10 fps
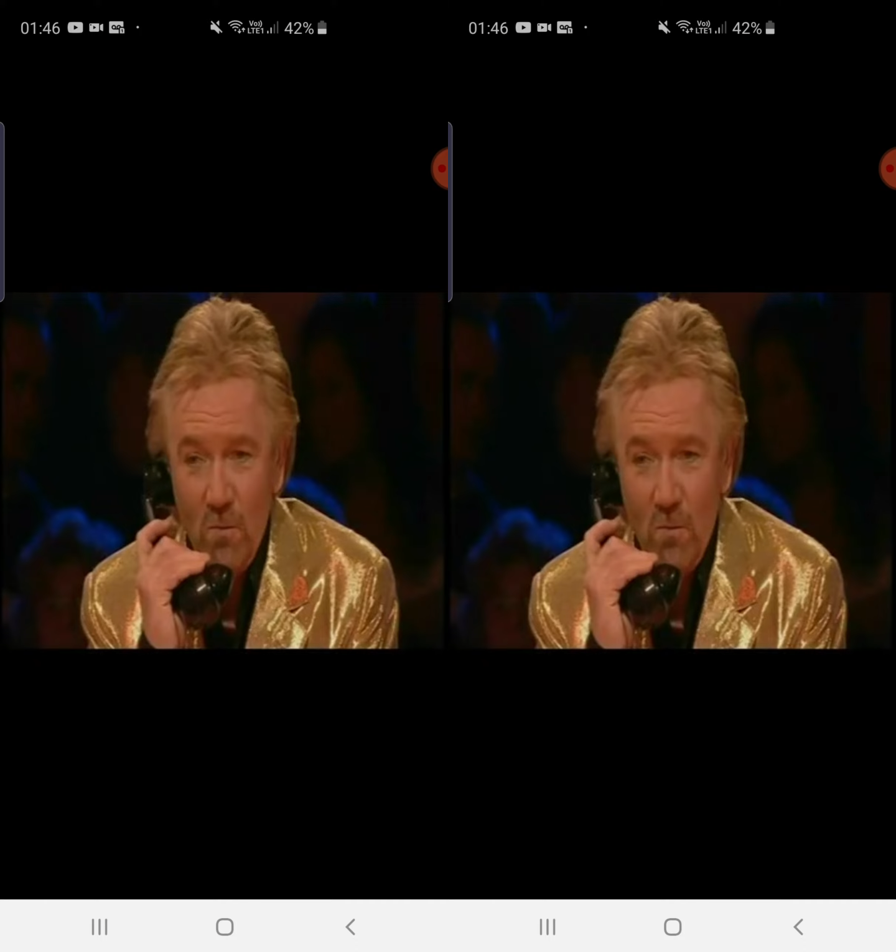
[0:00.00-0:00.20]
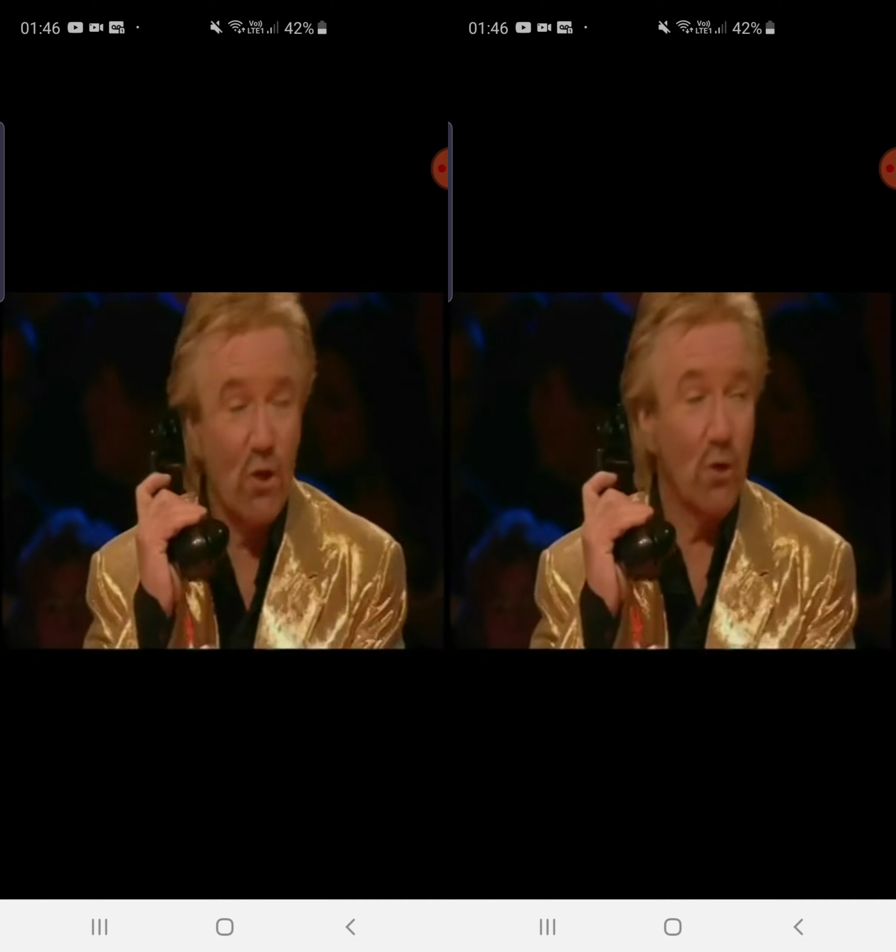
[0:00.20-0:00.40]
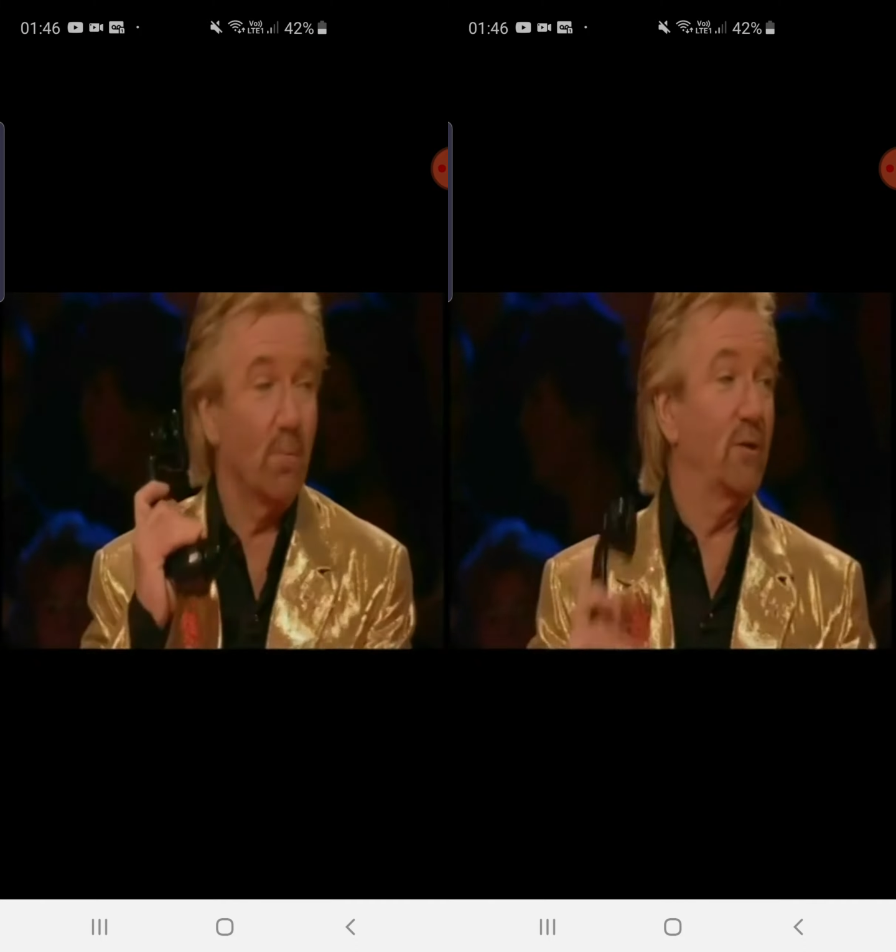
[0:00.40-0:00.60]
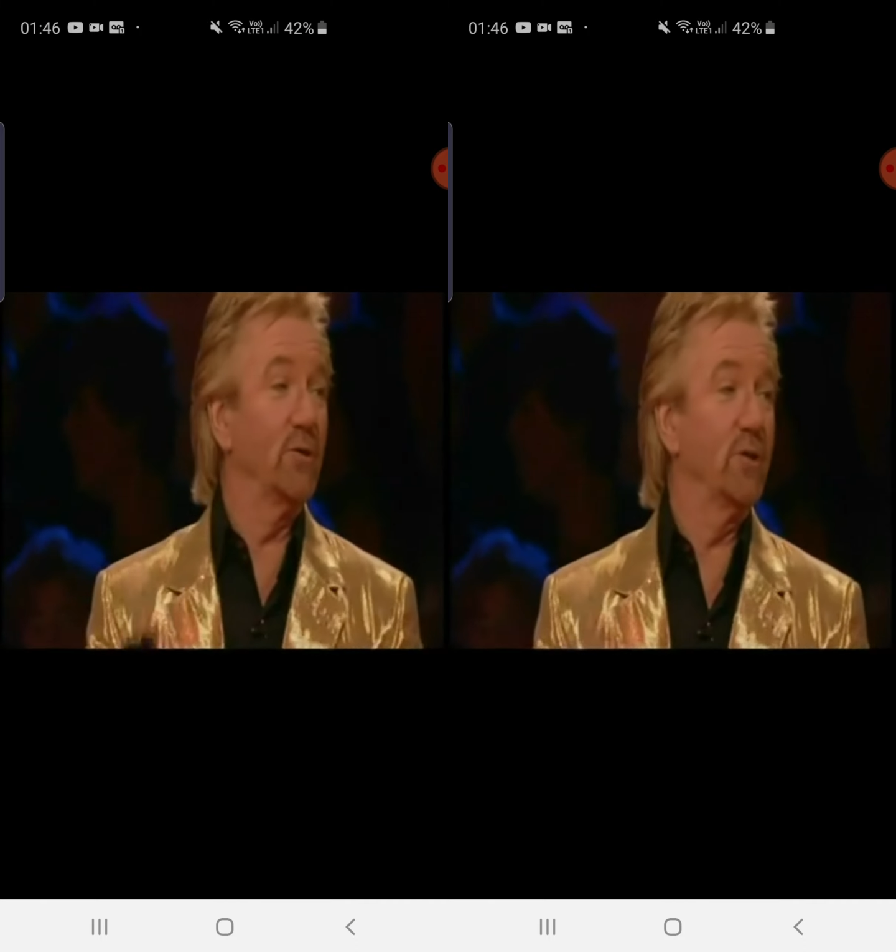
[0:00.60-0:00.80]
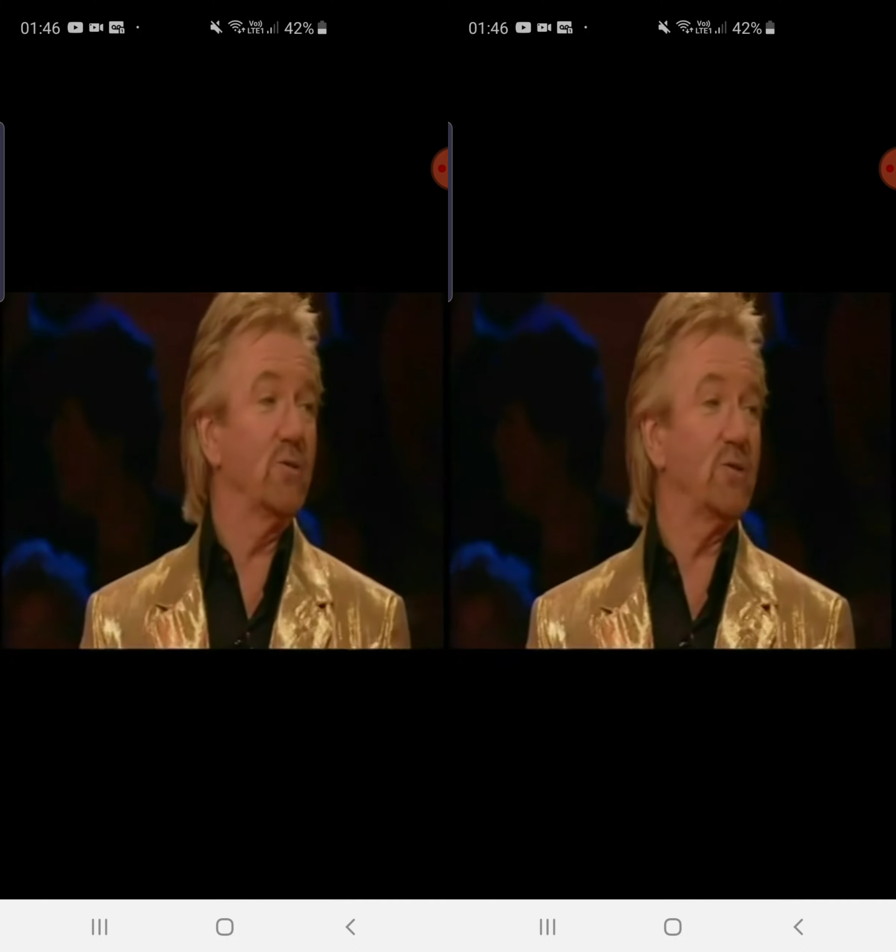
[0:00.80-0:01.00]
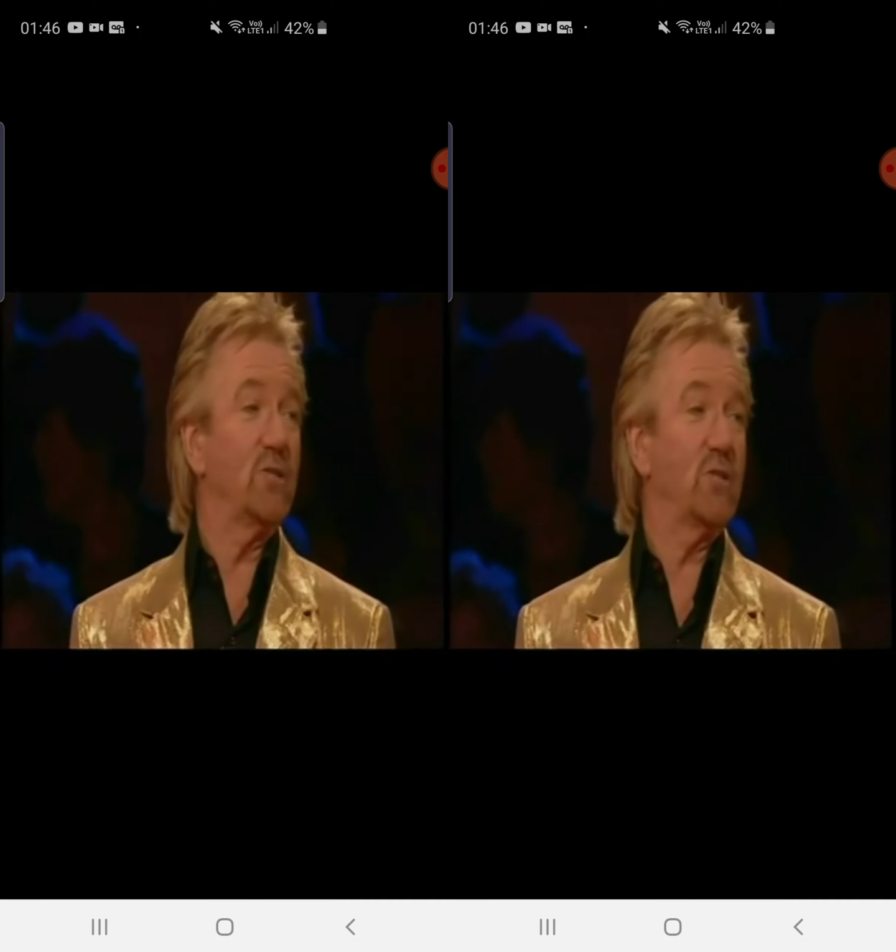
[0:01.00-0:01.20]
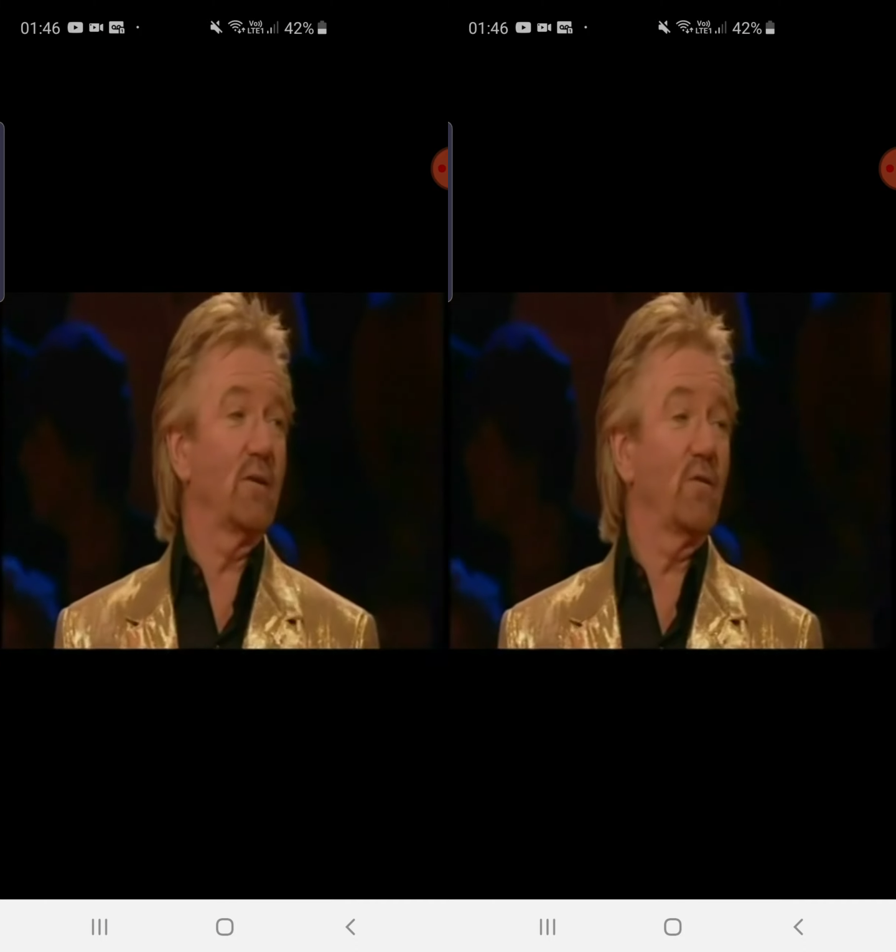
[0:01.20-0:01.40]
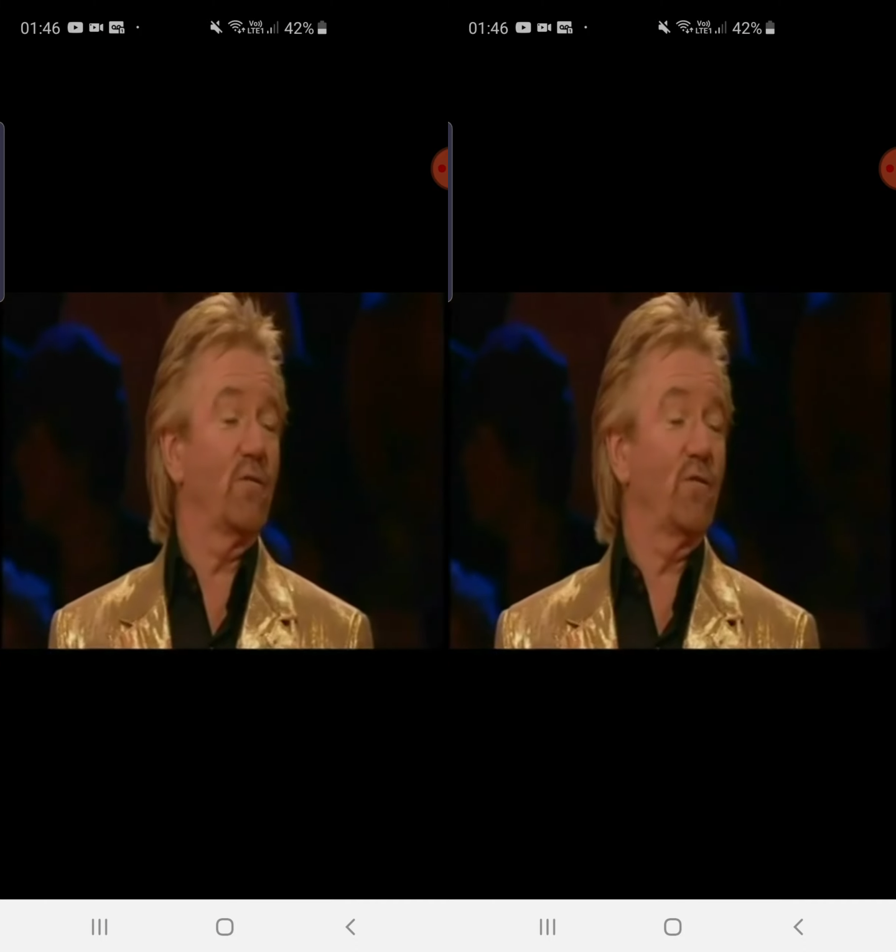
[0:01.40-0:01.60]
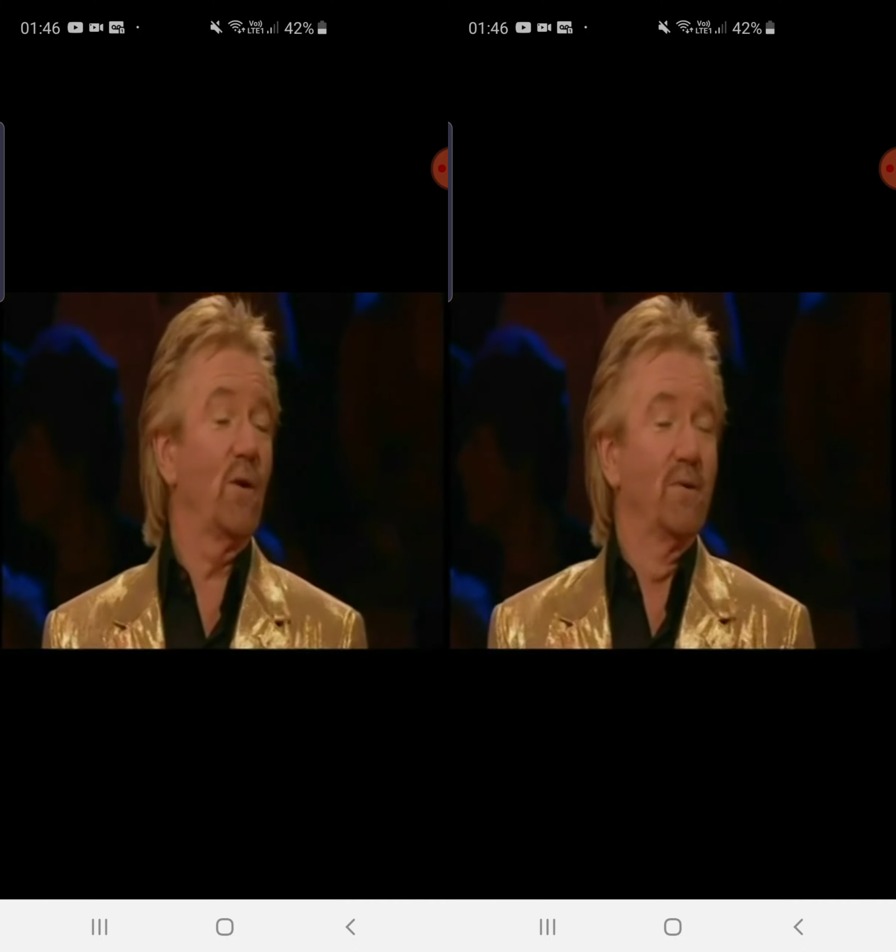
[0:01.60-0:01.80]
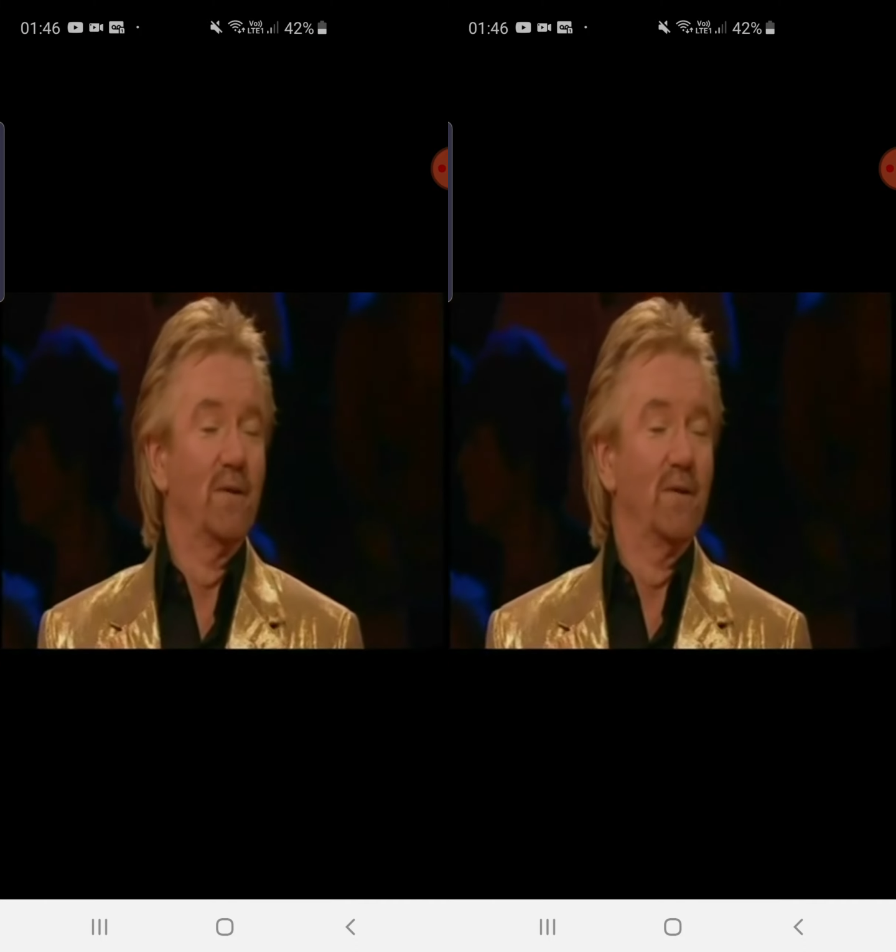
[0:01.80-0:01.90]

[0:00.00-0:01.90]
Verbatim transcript: this has got to be good news. He's starting to feel